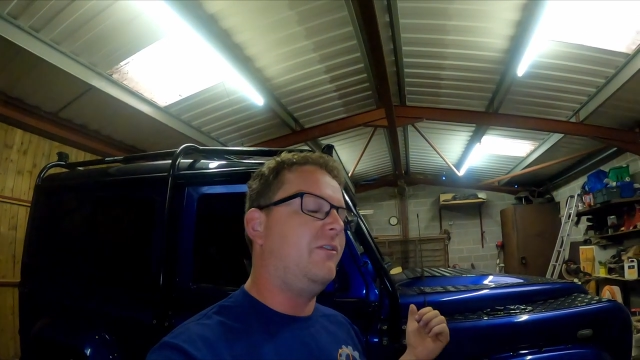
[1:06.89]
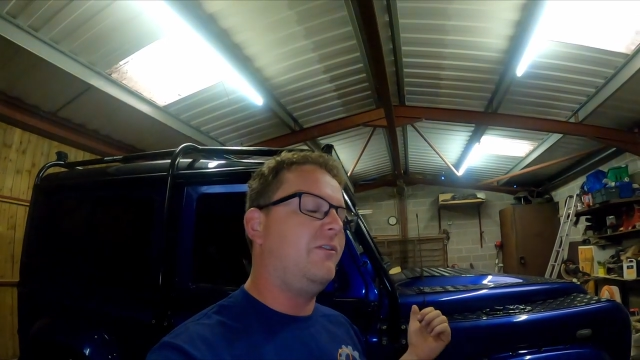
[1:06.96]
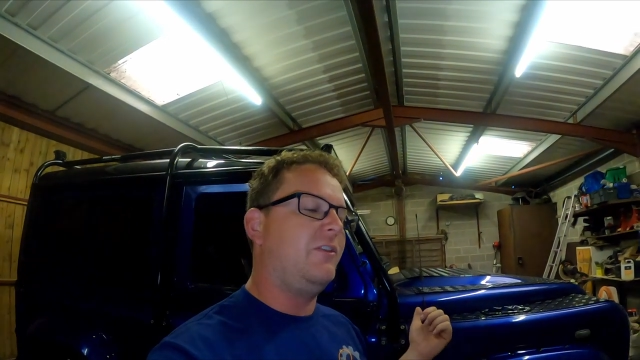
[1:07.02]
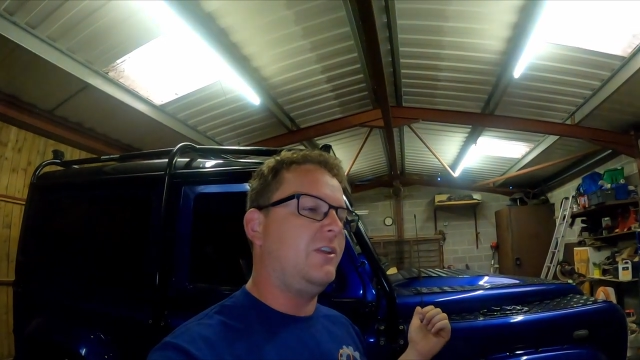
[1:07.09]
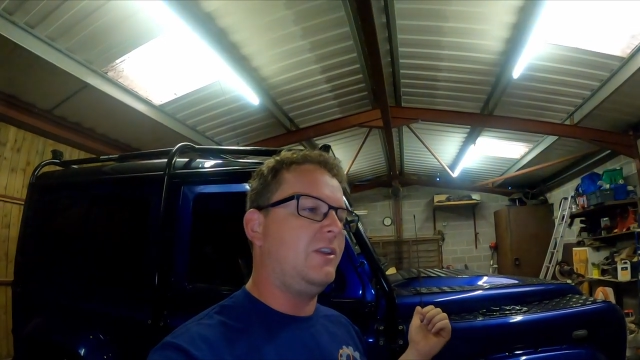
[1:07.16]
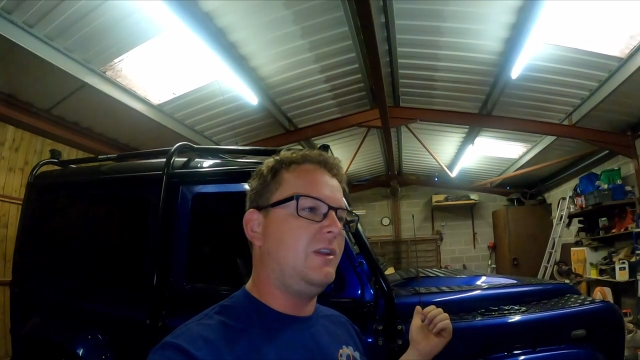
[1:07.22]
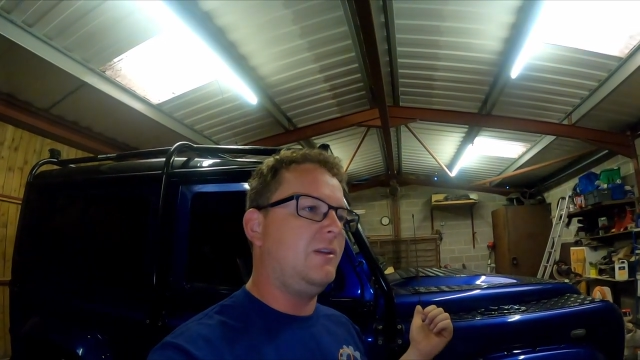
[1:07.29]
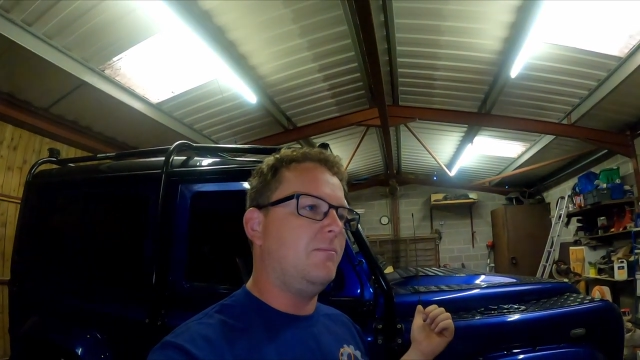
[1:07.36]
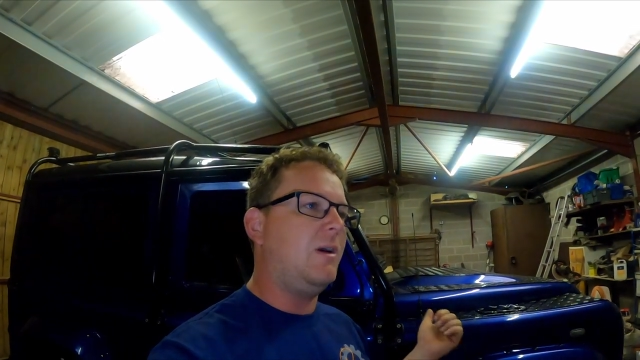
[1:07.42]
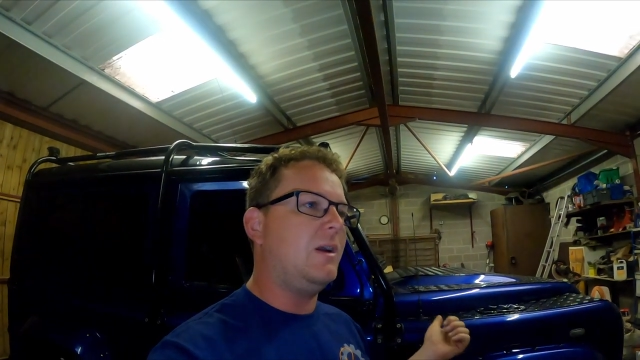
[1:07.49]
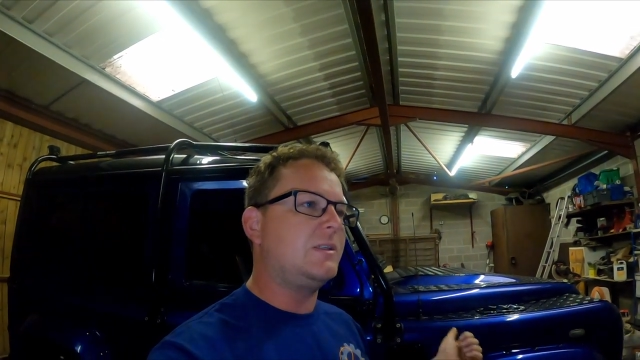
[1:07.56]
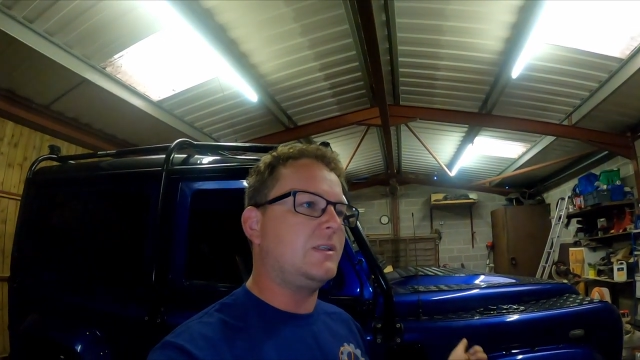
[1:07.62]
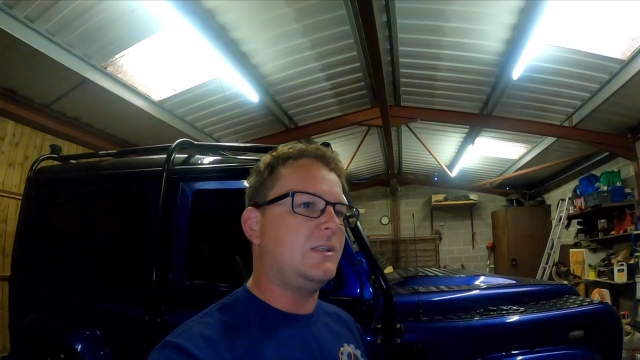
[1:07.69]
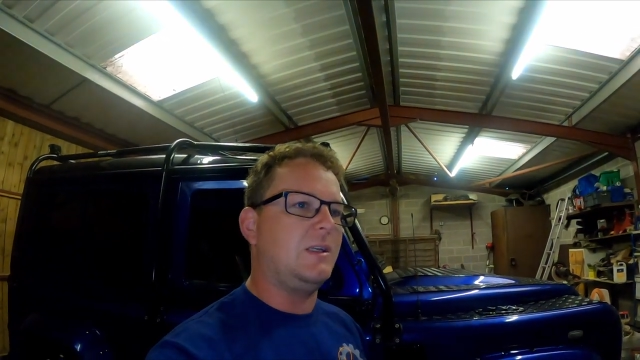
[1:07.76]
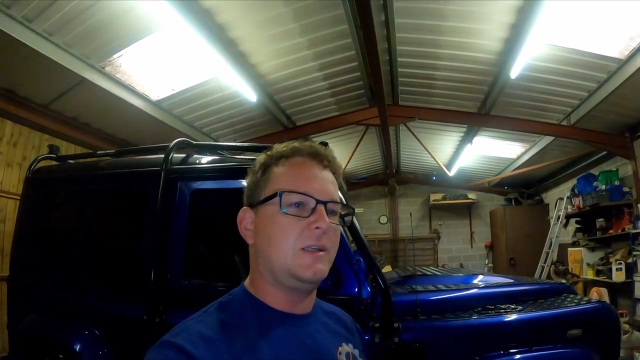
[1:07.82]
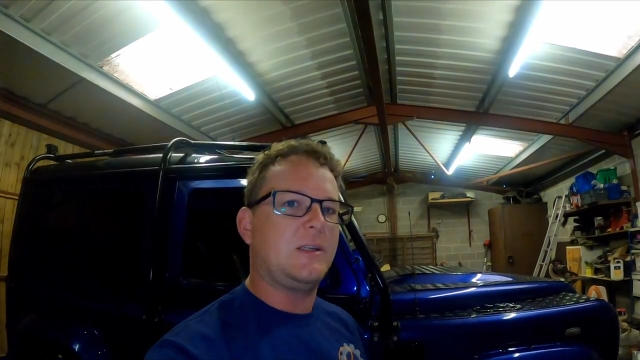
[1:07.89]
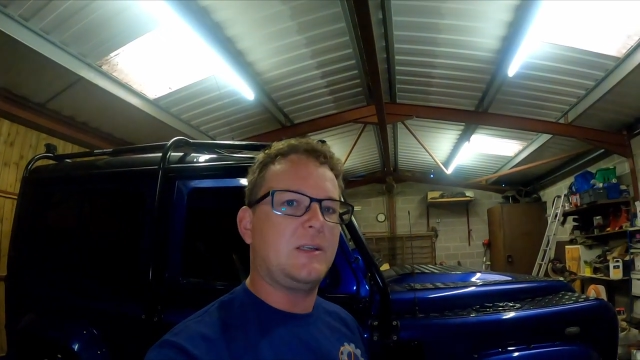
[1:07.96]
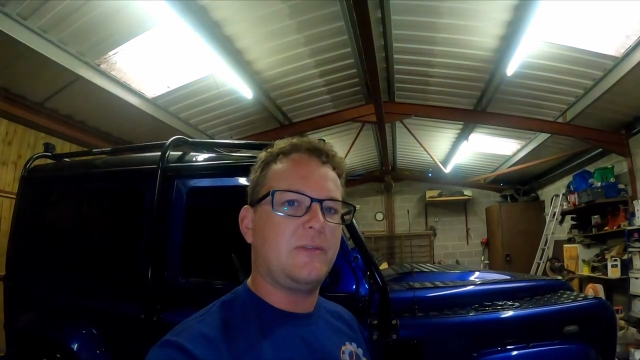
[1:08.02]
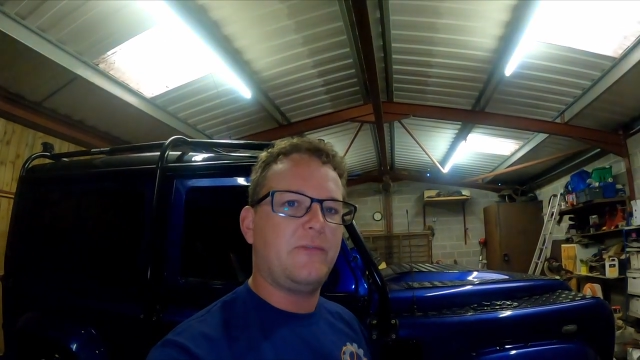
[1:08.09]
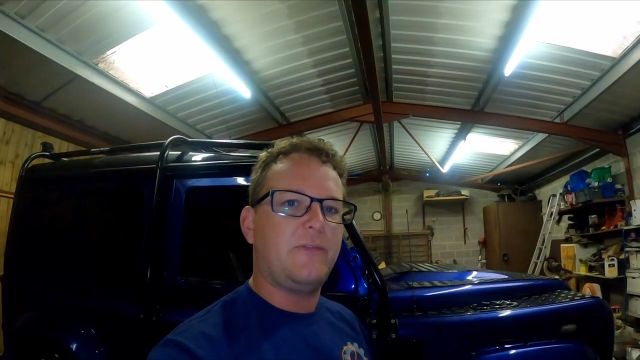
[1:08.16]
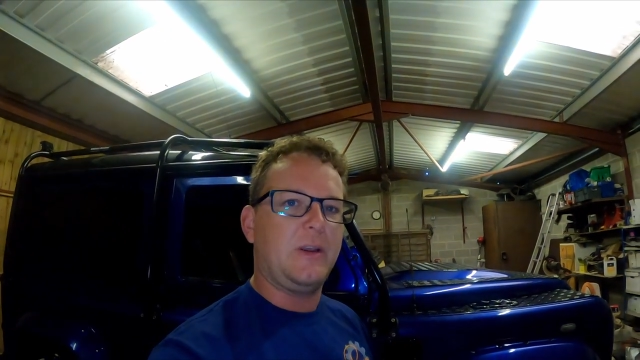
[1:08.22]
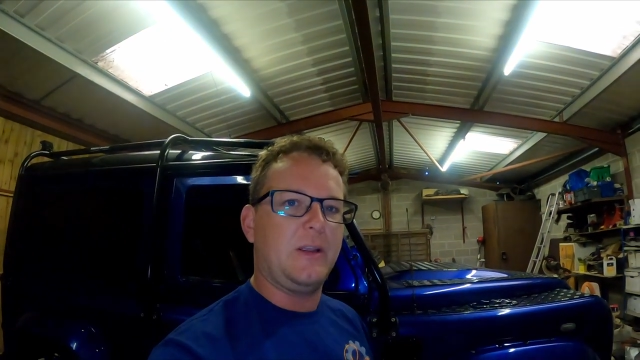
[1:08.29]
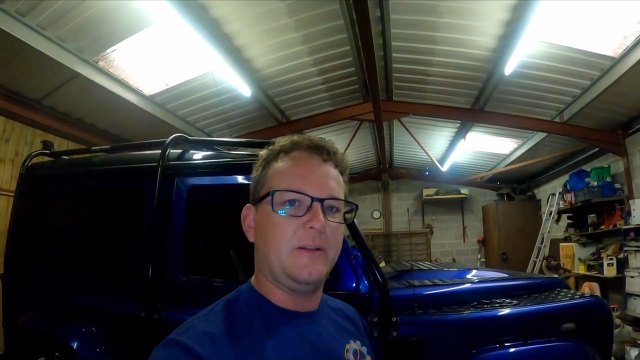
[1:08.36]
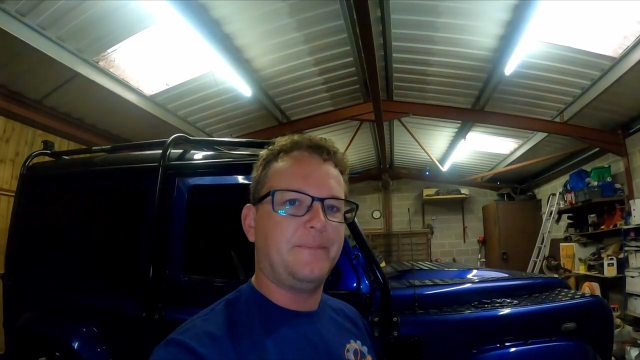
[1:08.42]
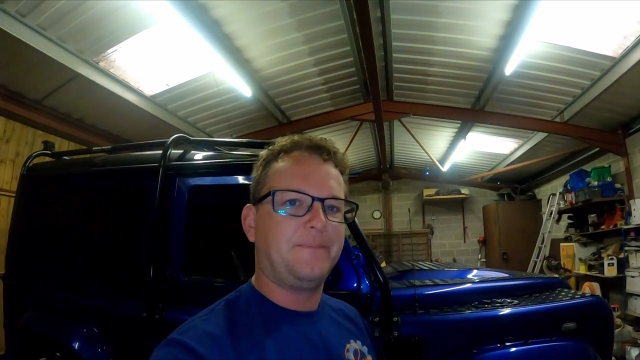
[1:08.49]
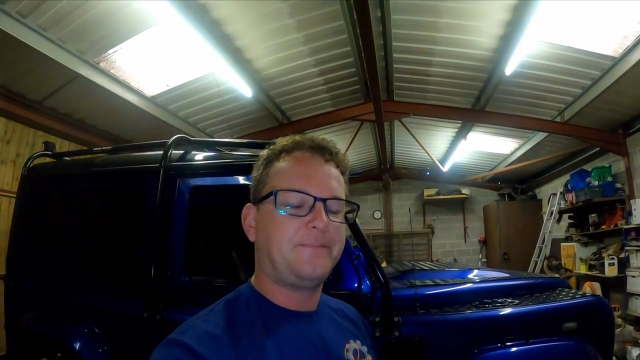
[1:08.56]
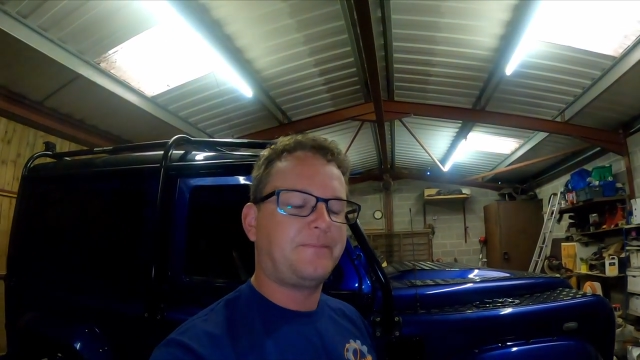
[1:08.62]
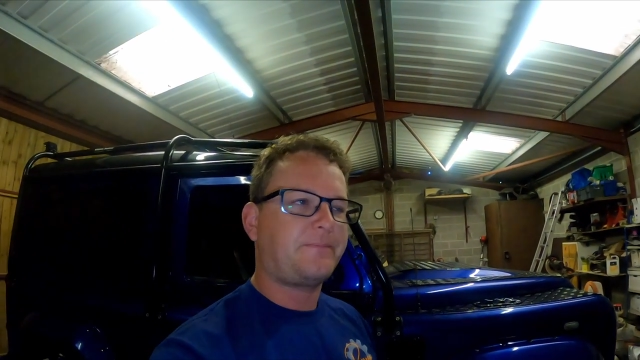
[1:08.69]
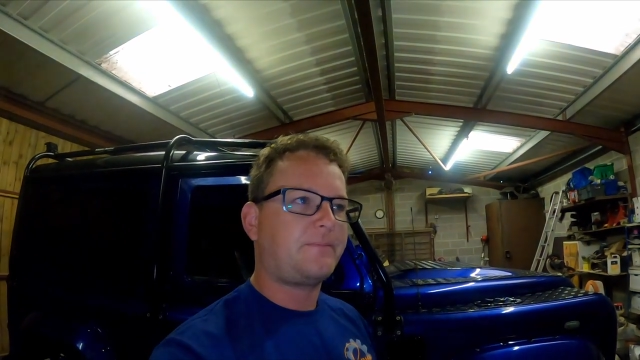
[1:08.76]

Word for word: for the master cylinder to fail.